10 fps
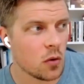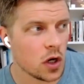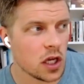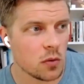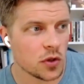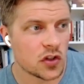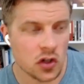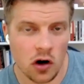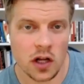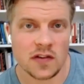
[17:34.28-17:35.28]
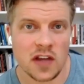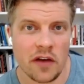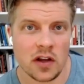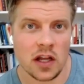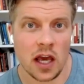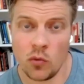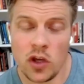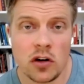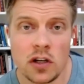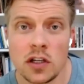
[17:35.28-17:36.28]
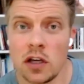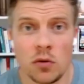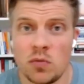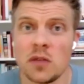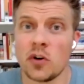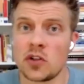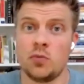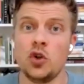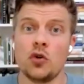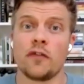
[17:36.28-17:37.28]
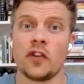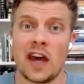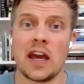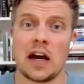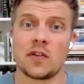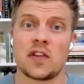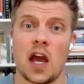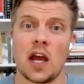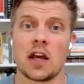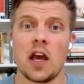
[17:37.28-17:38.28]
It would start at 7, and we couldn't, it would be the most beautiful day outside.